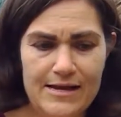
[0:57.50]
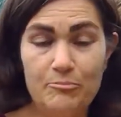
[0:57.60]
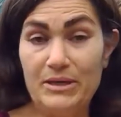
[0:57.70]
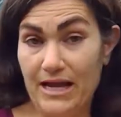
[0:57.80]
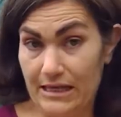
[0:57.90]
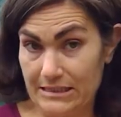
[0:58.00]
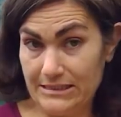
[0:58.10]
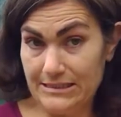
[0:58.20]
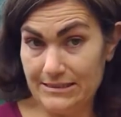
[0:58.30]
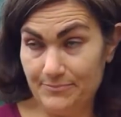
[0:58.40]

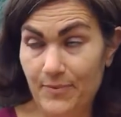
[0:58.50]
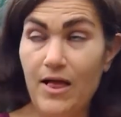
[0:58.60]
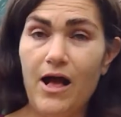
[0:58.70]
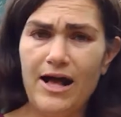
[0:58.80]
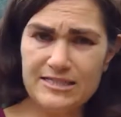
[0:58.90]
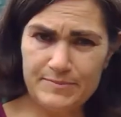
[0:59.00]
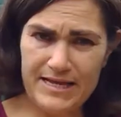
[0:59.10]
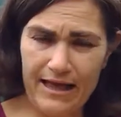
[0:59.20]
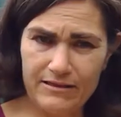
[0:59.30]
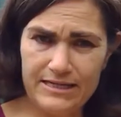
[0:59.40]
Because
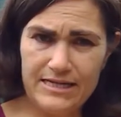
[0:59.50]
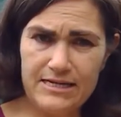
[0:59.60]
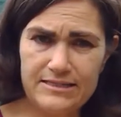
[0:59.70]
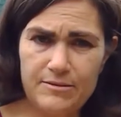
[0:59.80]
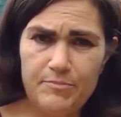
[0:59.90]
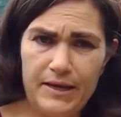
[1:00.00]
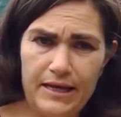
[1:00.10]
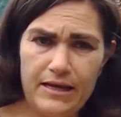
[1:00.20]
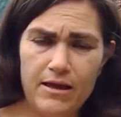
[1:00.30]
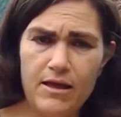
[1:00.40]
hospitality is a
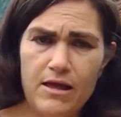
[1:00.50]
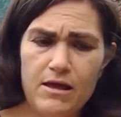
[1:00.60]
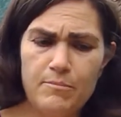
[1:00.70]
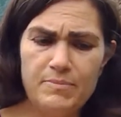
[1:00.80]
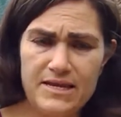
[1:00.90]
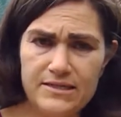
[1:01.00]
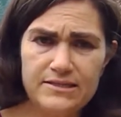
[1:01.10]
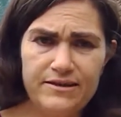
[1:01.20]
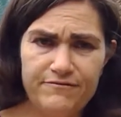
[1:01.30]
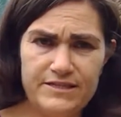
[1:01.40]
big piece
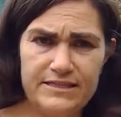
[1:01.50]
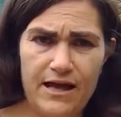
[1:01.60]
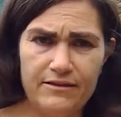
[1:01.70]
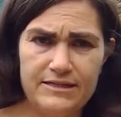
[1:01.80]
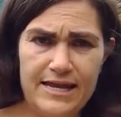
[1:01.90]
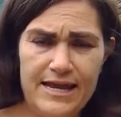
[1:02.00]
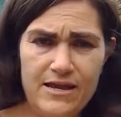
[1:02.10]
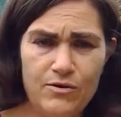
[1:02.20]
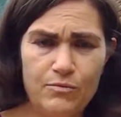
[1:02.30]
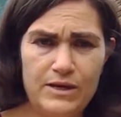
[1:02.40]
of this holiday.
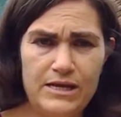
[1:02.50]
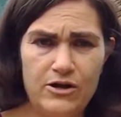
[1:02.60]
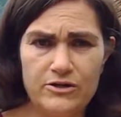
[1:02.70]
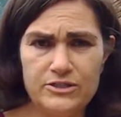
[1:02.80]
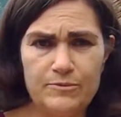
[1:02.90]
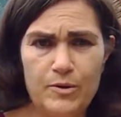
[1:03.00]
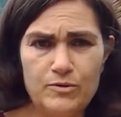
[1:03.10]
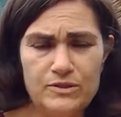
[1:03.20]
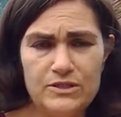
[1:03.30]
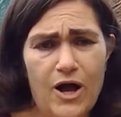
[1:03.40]
We are
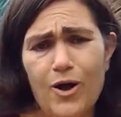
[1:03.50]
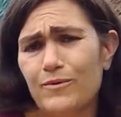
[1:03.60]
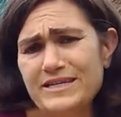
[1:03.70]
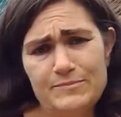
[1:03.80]
supposed to always